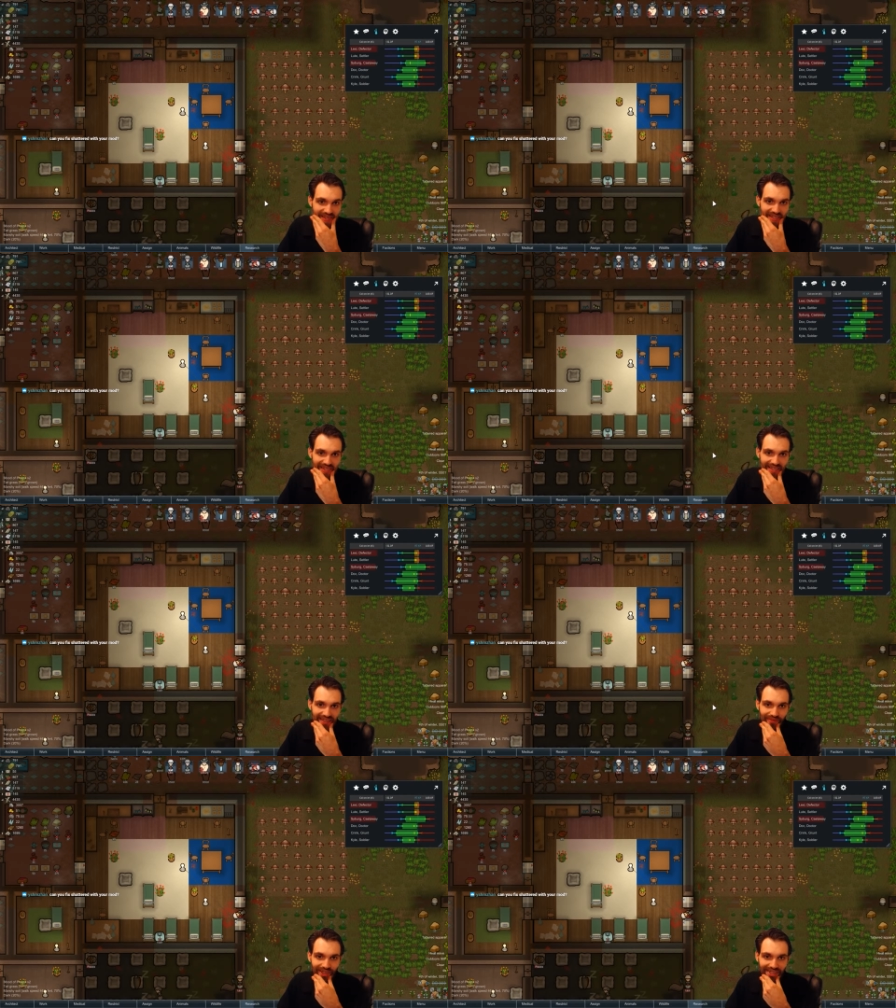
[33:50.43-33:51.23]
Can
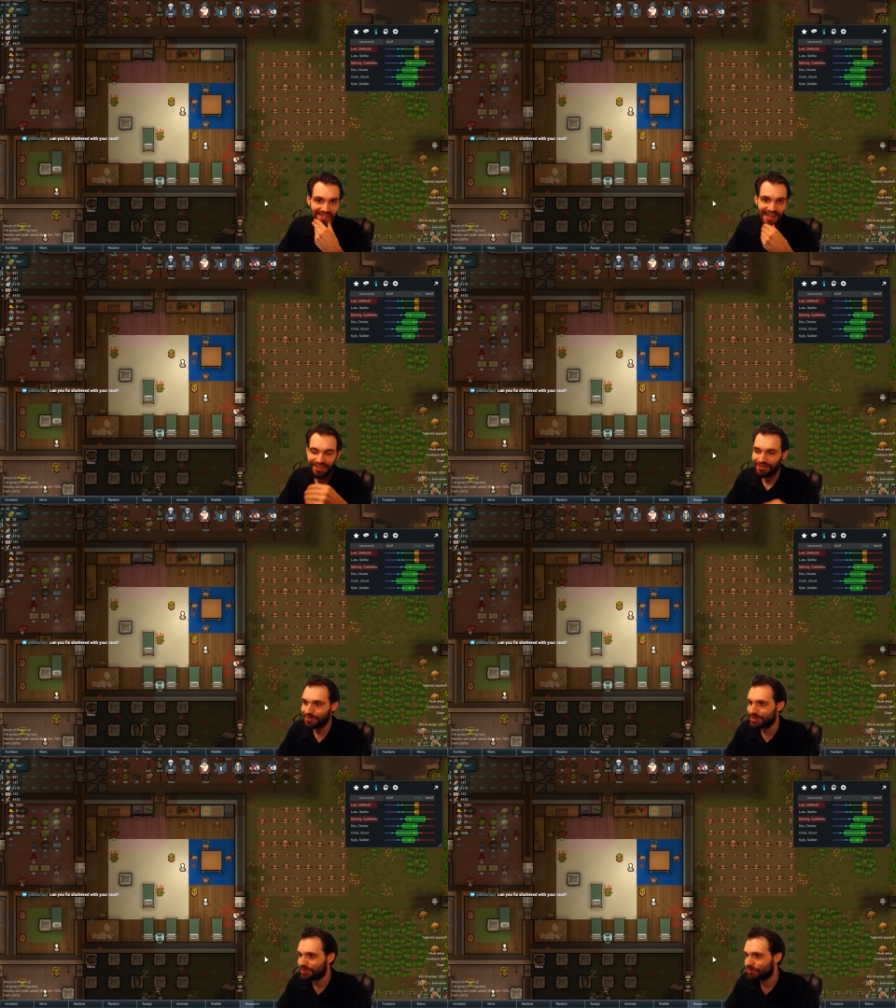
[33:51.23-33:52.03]
you fix Shattered
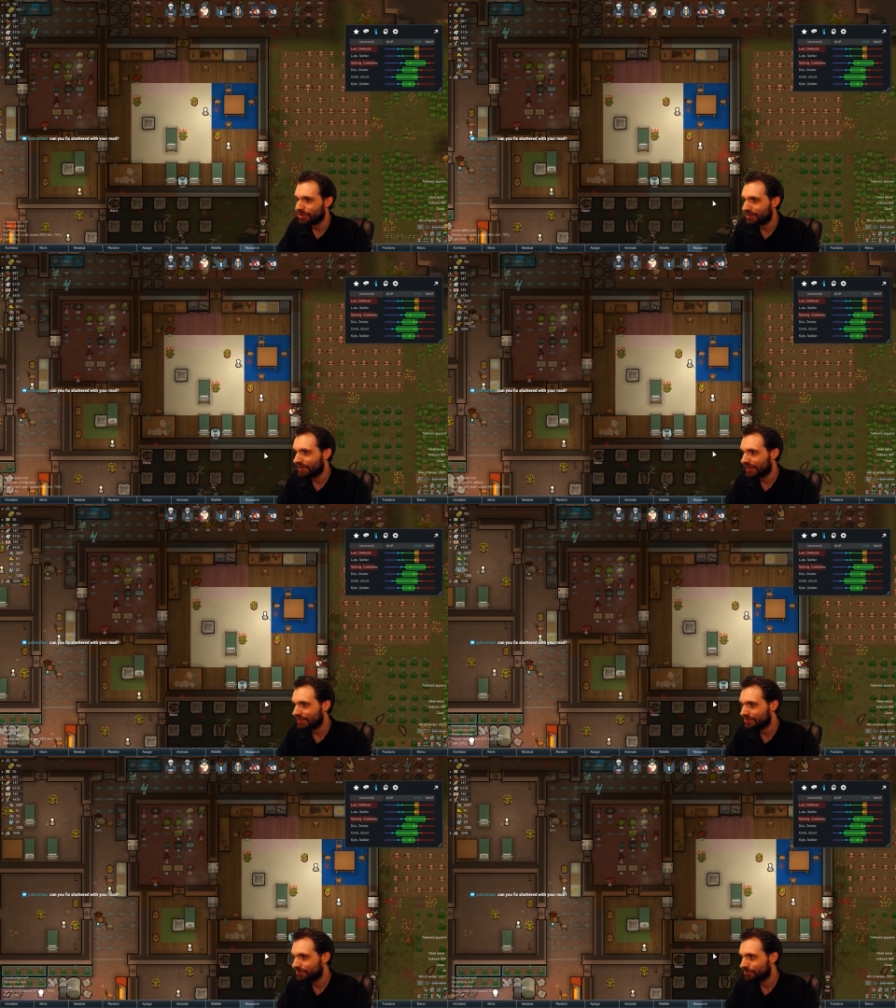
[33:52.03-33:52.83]
with your mod?
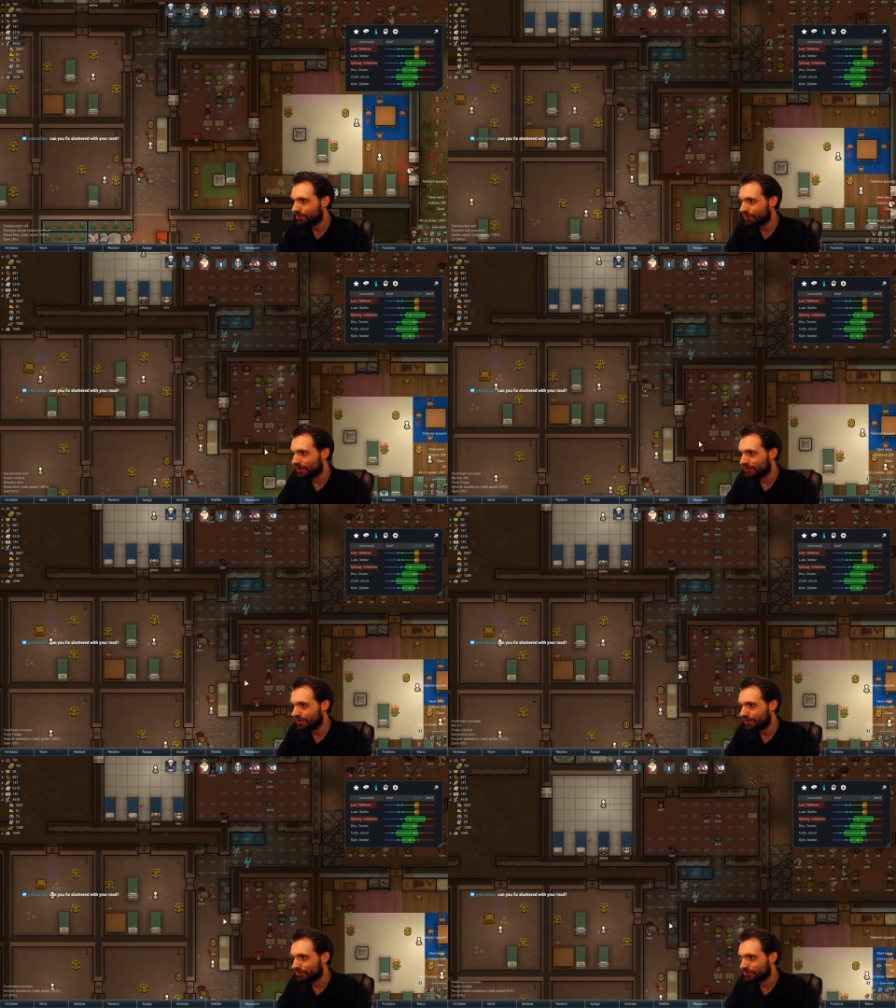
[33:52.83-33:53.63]
I do not
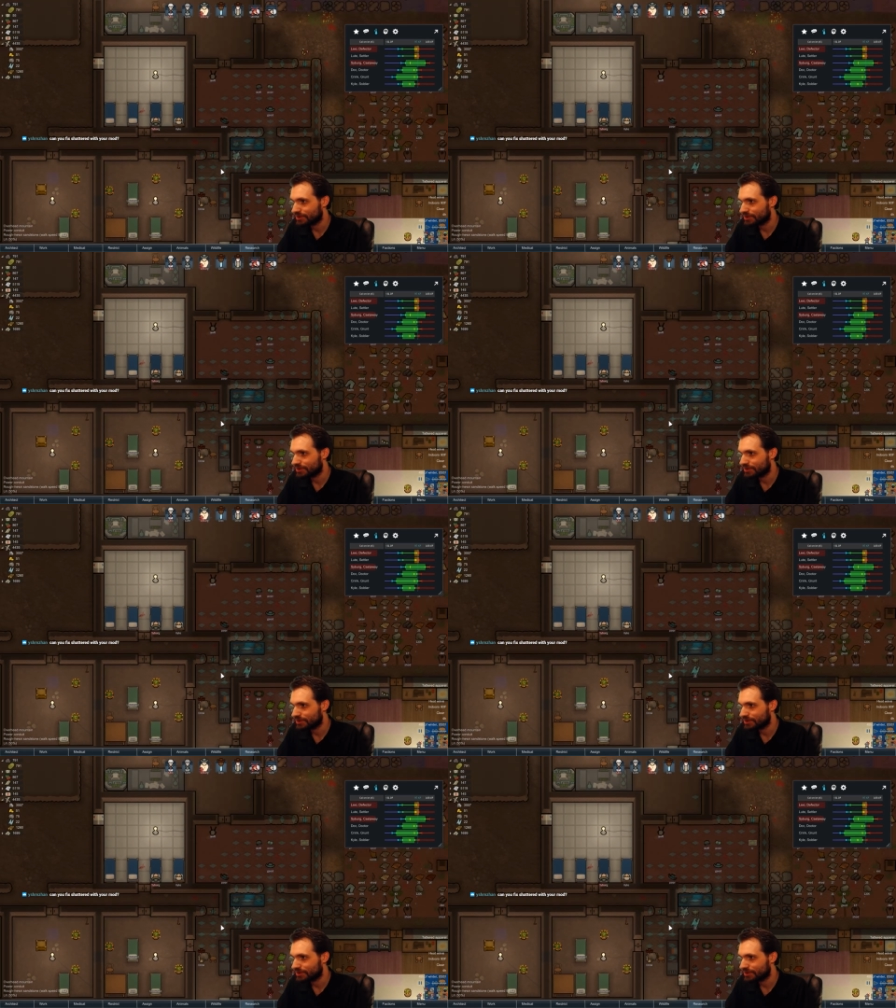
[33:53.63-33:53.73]
know.